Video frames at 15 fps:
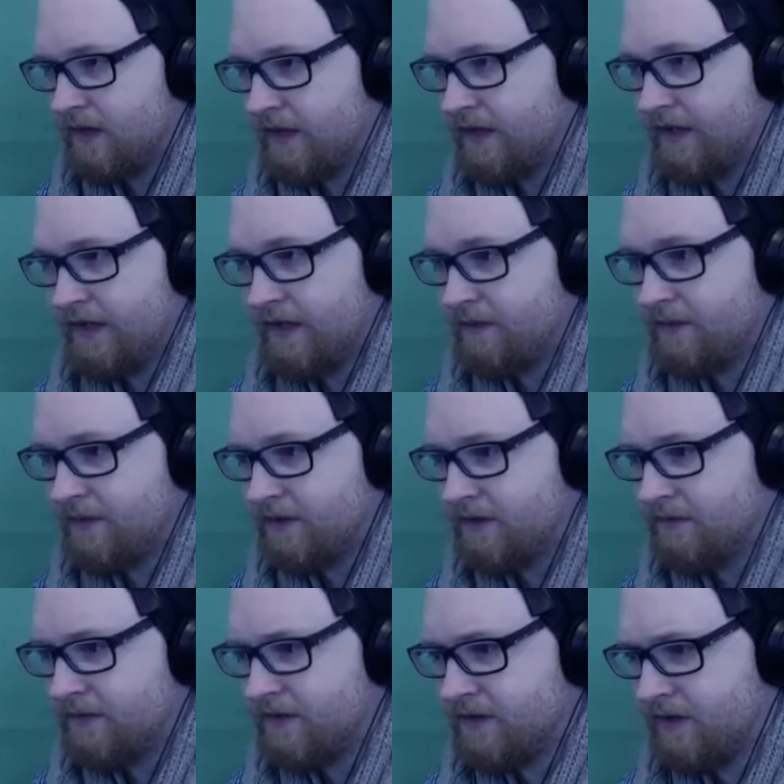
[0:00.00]
And yeah, there was
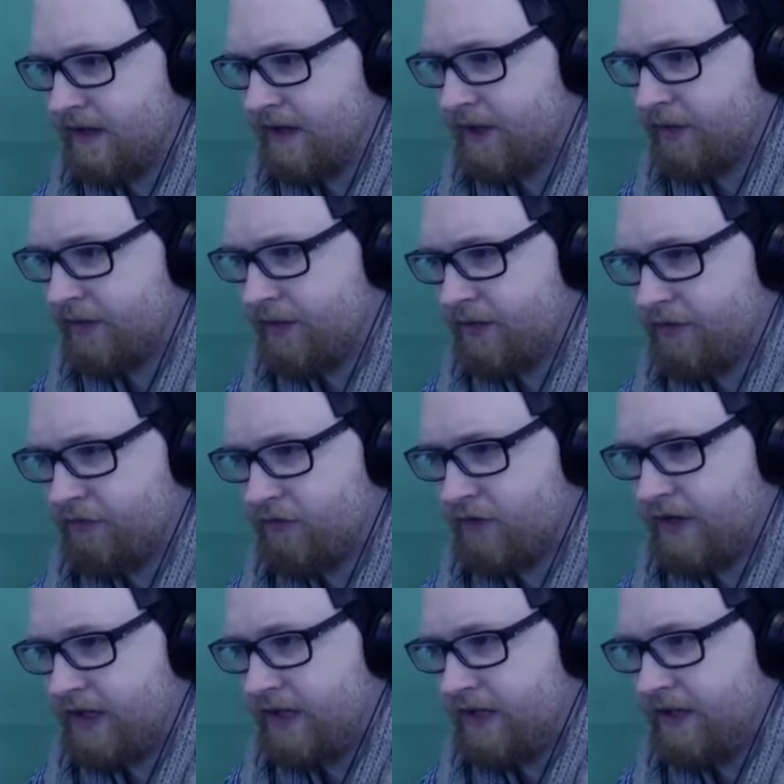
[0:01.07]
there was like
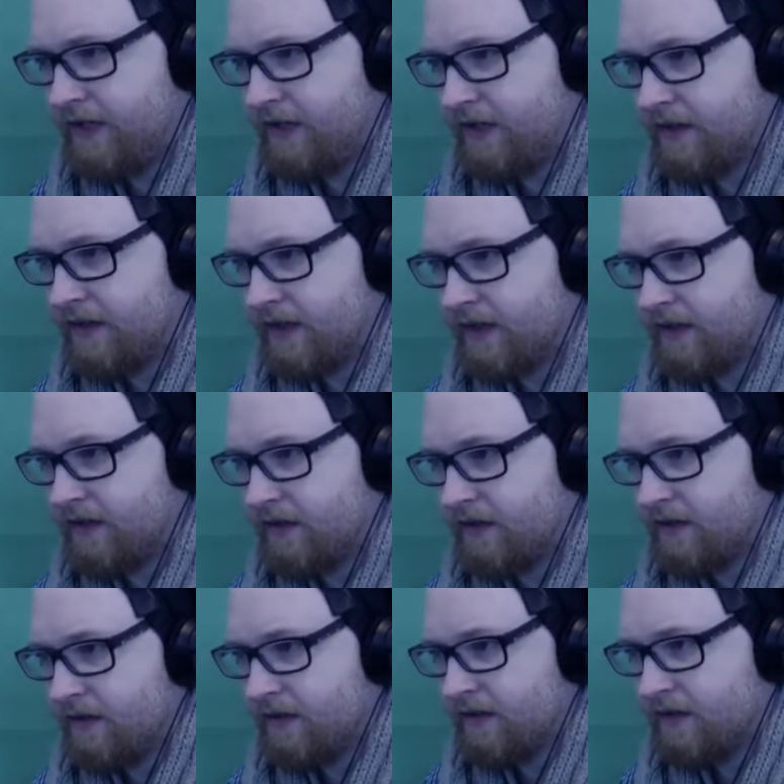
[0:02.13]
three, I think,
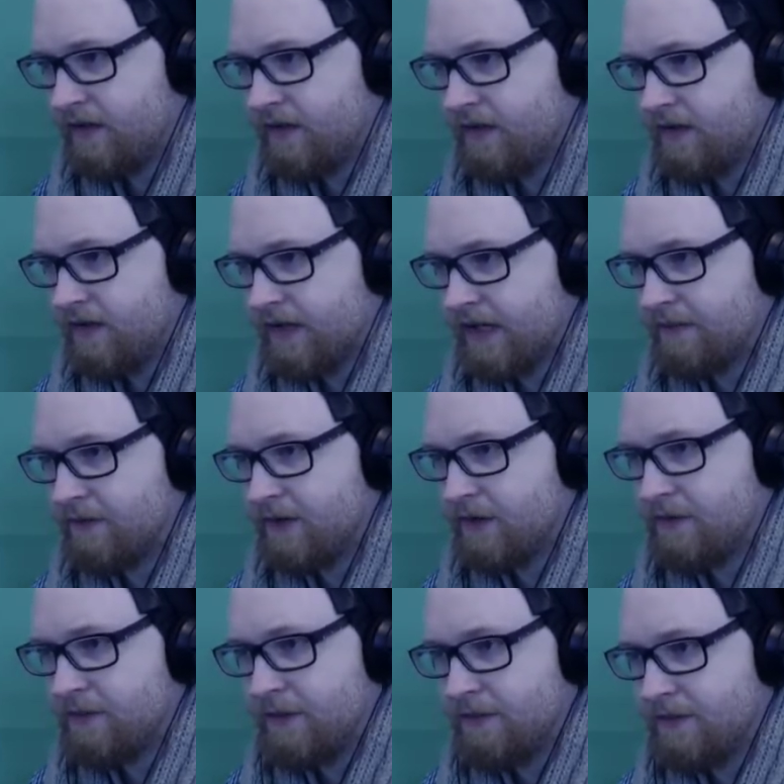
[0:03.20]
game
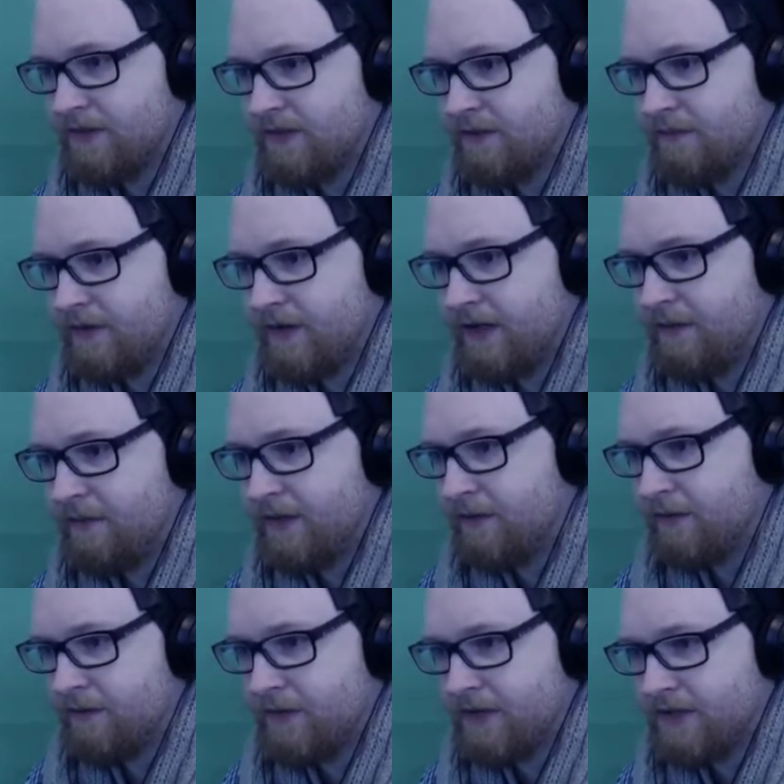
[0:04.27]
requests people had sent by email. They
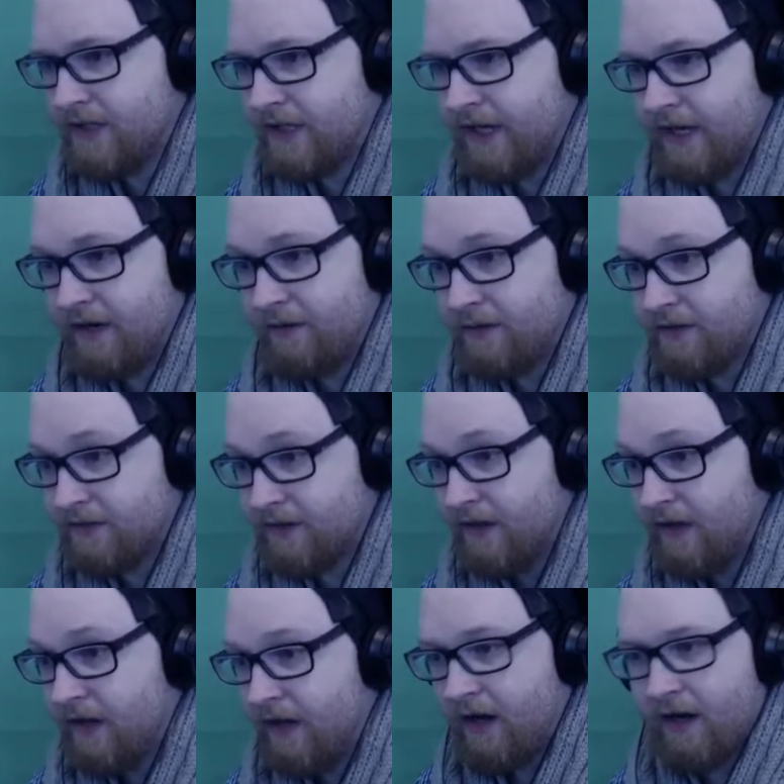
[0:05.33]
wanted me to check it out, which is
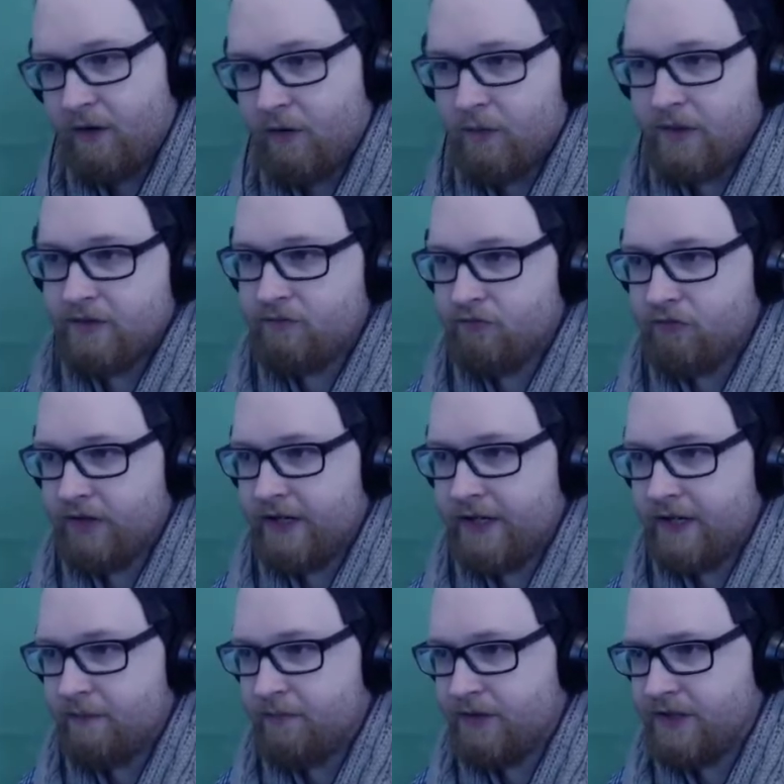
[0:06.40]
I always
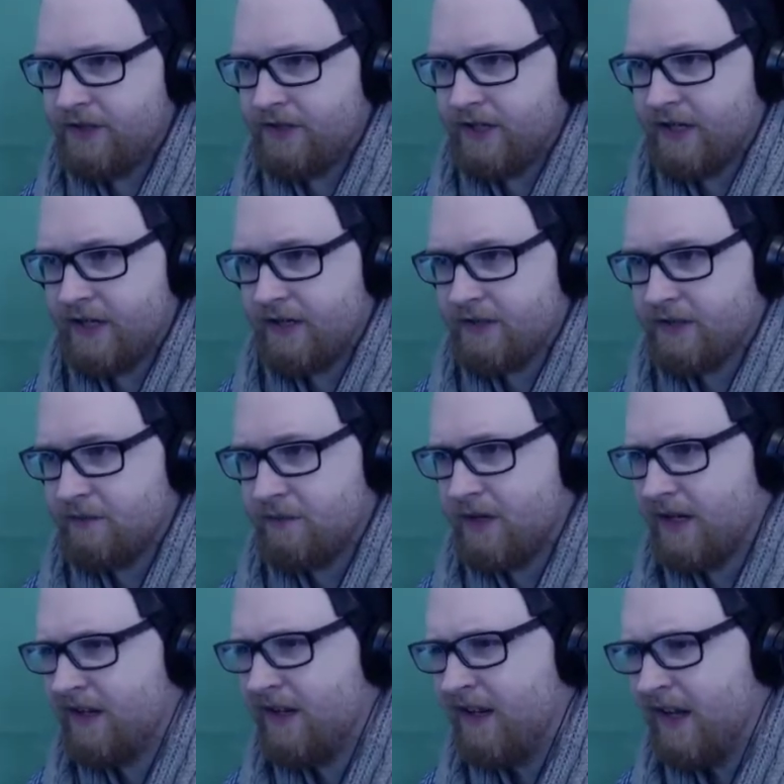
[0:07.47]
really appreciate. So I'm
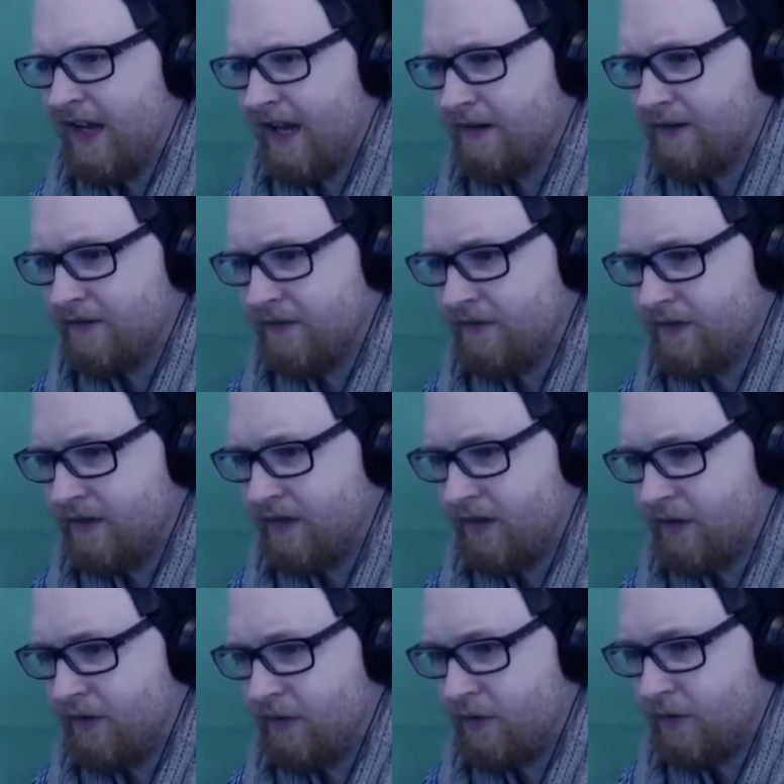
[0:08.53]
like, how do you even
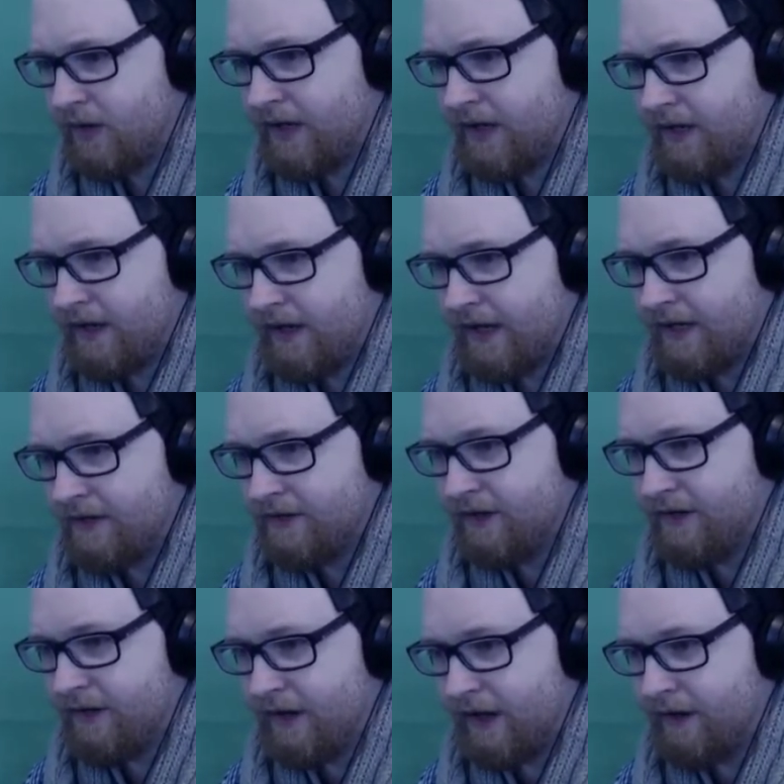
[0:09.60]
know who I am? Like, how
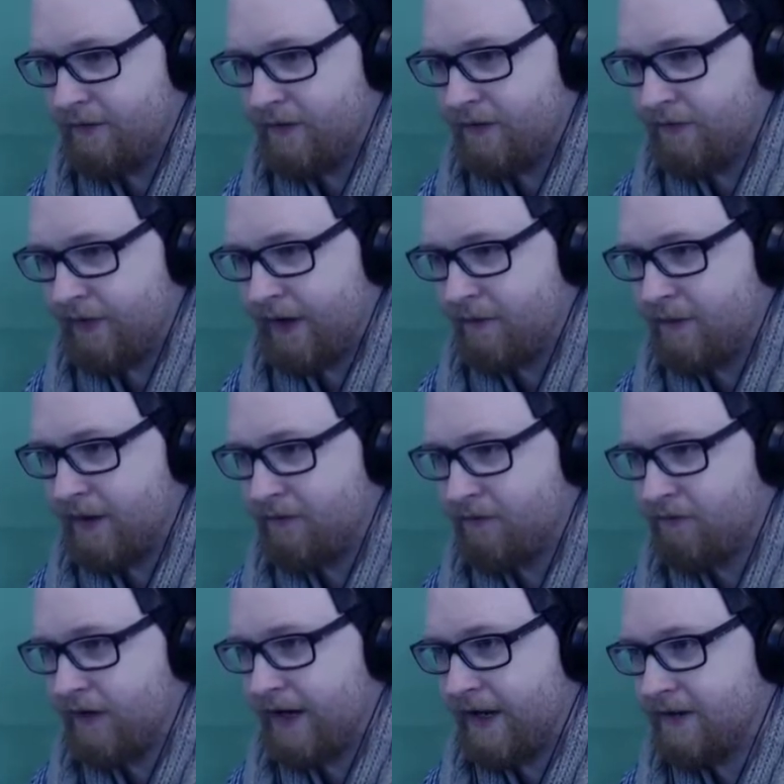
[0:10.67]
do you, how have you found my
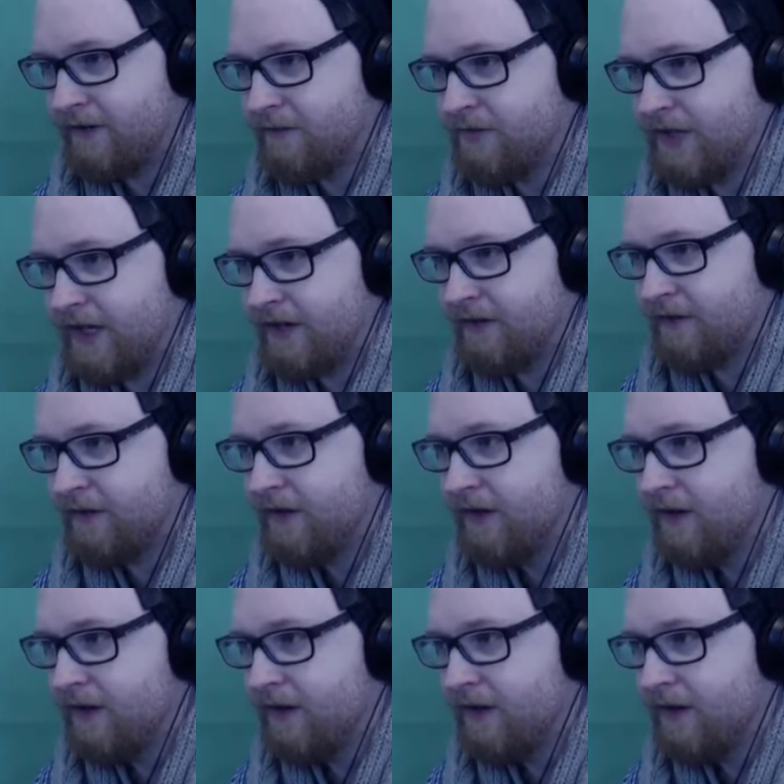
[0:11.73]
random channel?